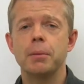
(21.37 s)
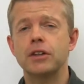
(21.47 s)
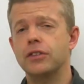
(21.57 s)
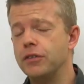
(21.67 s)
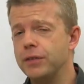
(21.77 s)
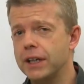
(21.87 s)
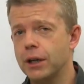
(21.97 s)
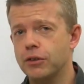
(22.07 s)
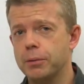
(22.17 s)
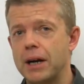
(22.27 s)
Because this
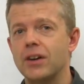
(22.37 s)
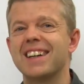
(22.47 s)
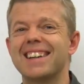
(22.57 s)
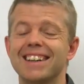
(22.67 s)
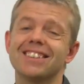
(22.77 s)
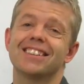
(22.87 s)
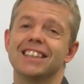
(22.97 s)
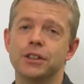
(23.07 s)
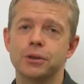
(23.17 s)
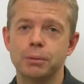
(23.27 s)
video is about
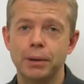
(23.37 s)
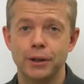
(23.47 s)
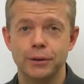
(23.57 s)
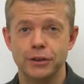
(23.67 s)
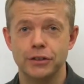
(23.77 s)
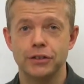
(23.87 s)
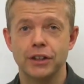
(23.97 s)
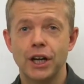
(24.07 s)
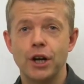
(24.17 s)
gutting your opponents,